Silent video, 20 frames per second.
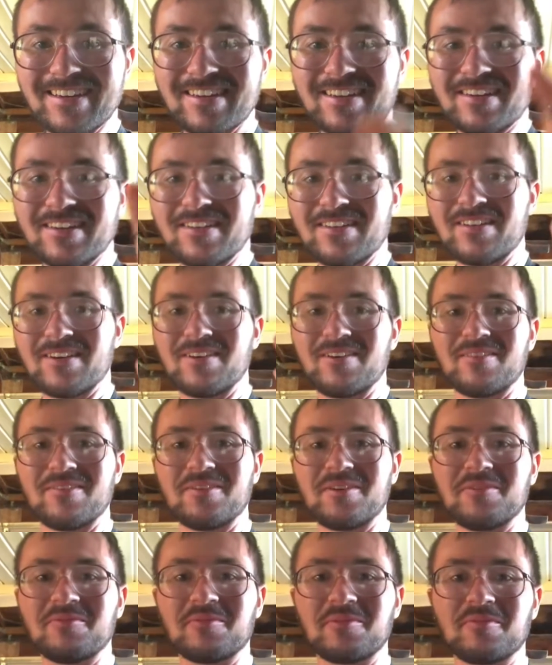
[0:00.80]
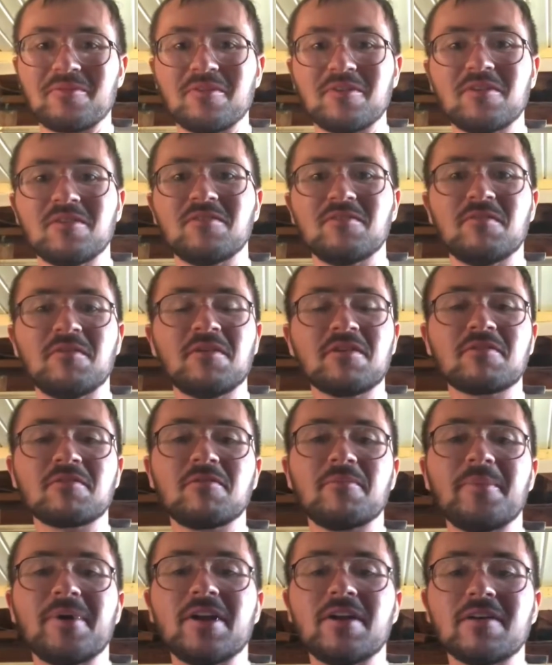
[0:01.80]
Hello everyone and welcome
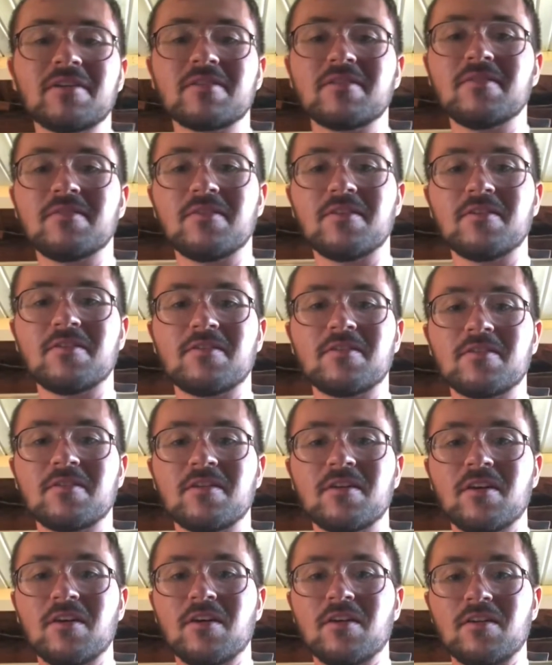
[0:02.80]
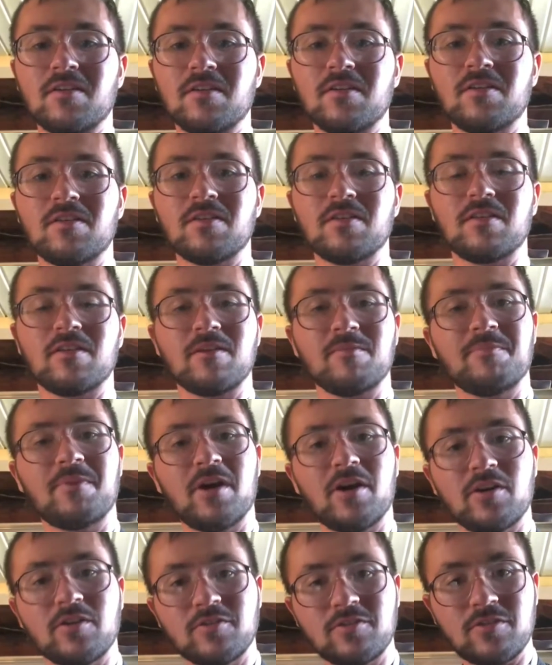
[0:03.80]
to my next adventure. This is the
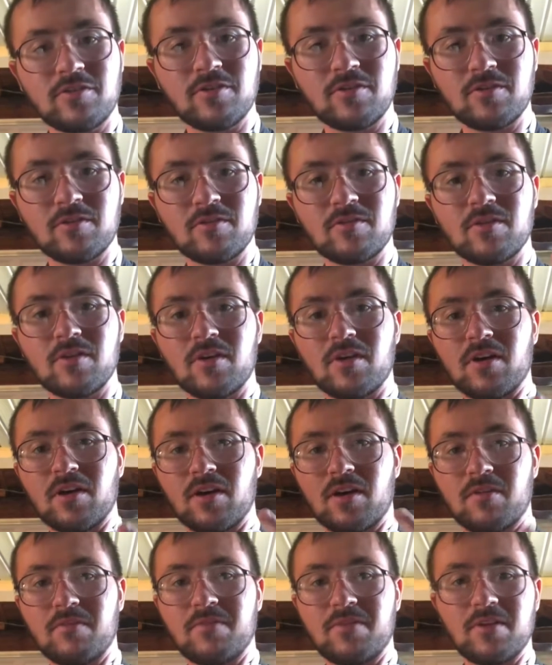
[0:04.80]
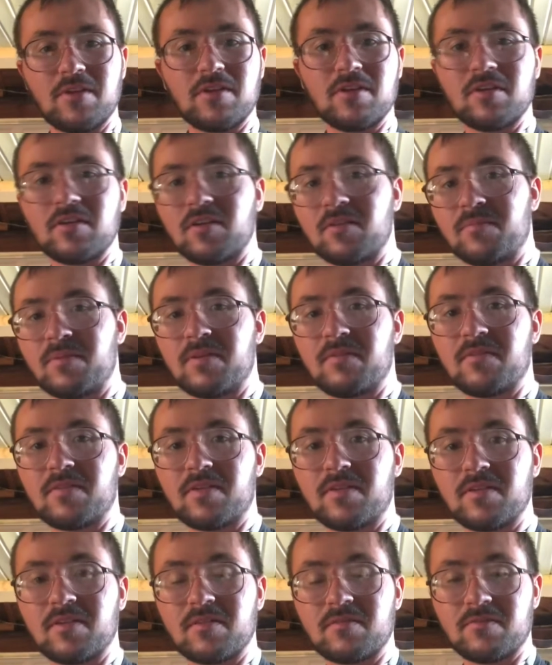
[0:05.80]
part 2 of the
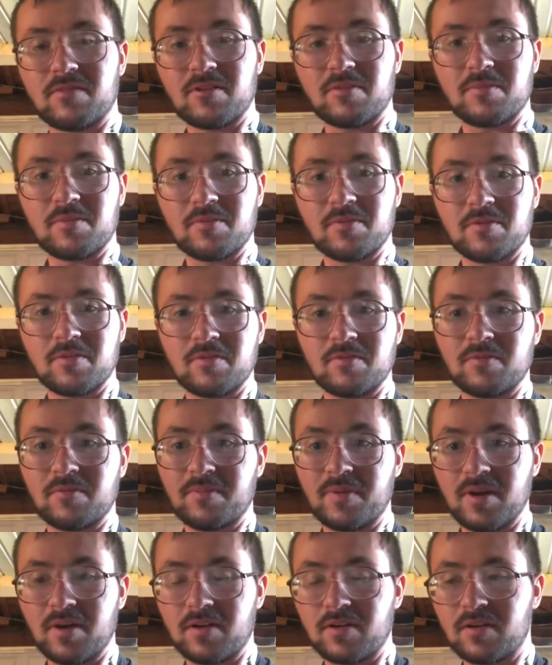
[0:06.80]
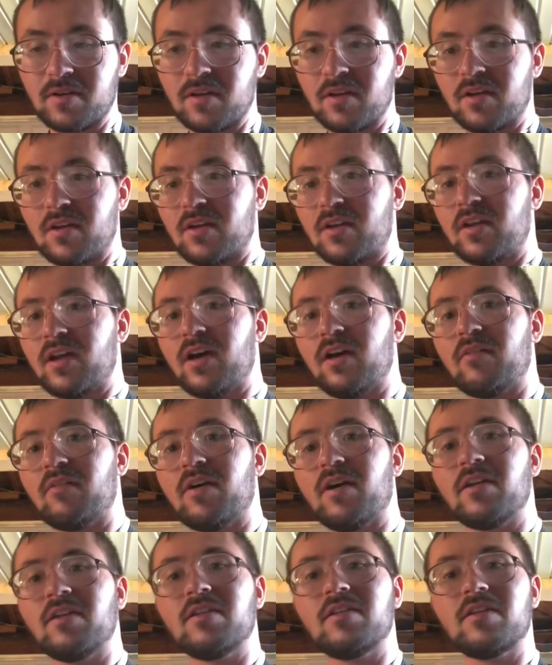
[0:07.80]
PVC inflatable suit repair. Now,
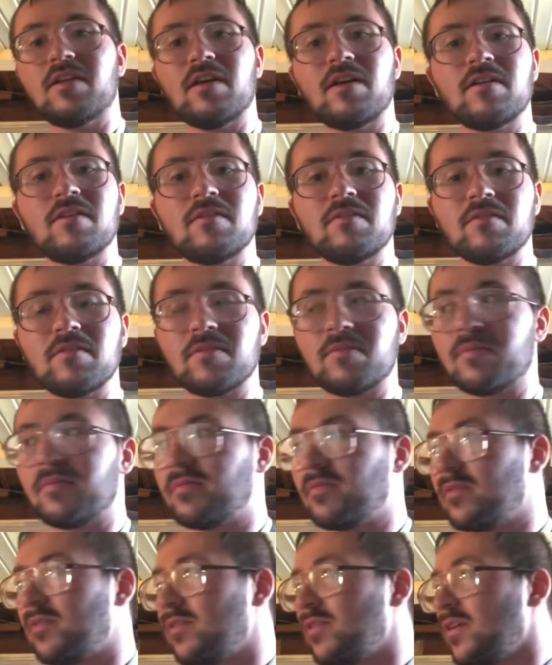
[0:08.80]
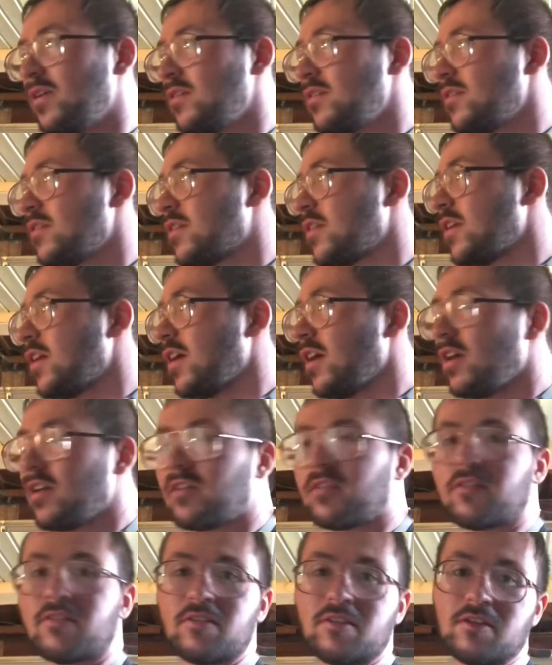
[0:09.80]
I did not know this before, that you can
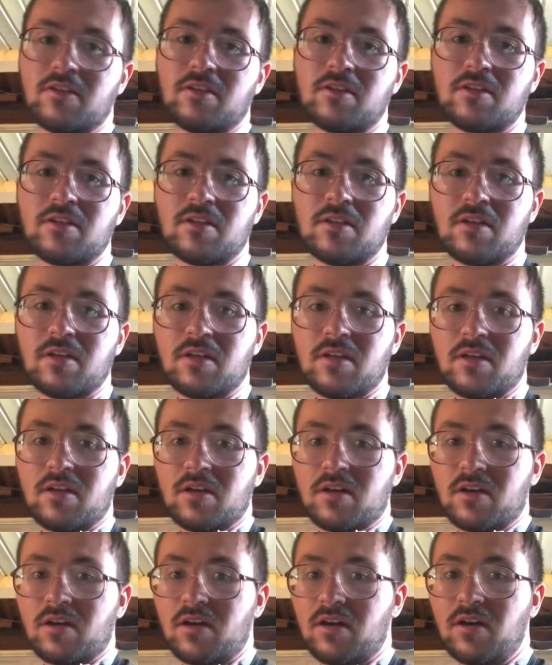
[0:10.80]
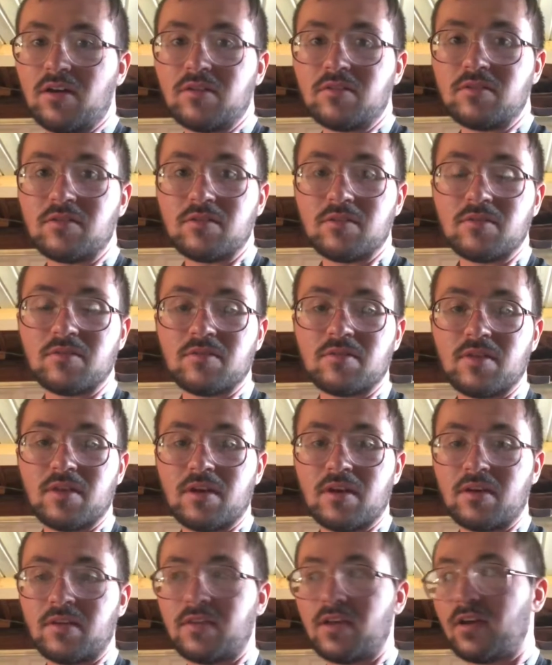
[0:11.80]
actually use
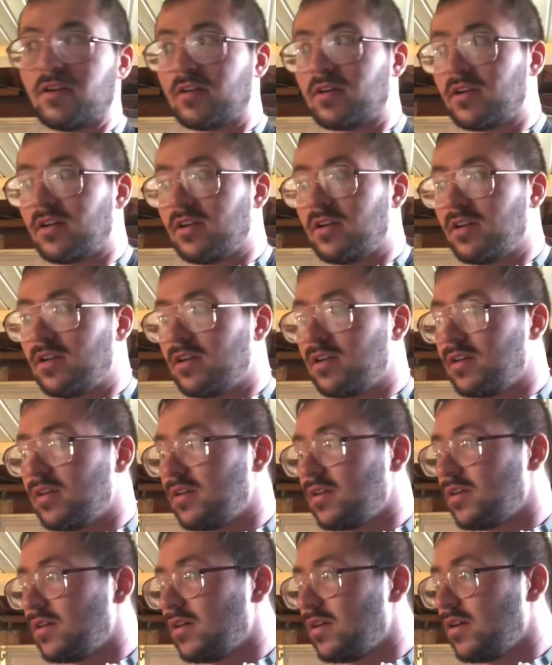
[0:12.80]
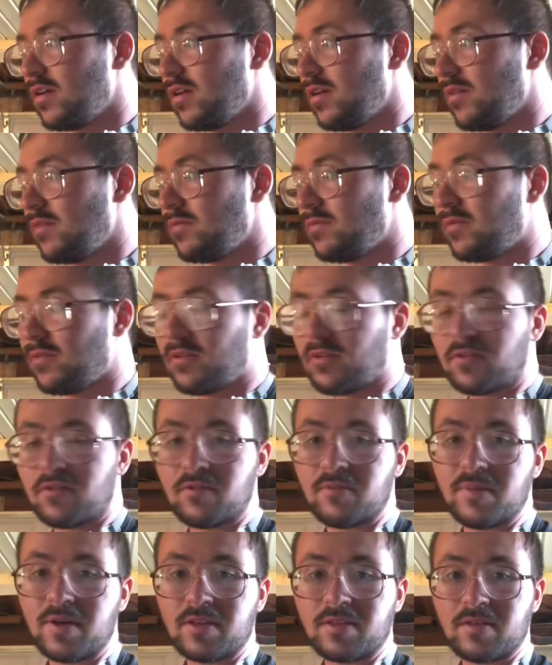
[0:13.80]
a solder gun
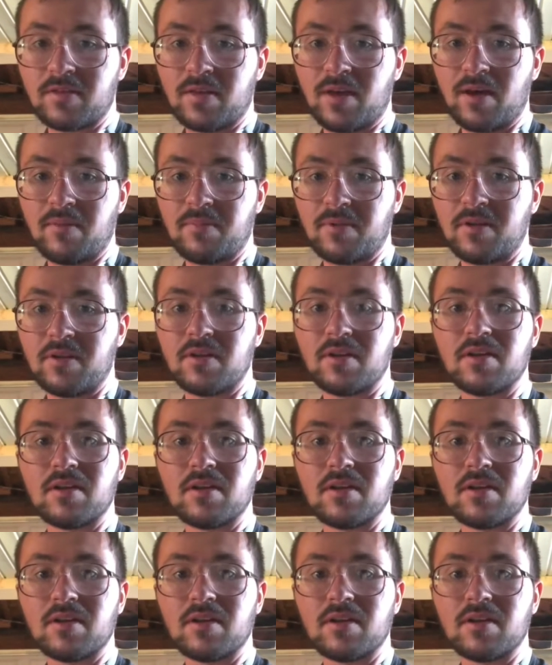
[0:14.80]
to make this happen.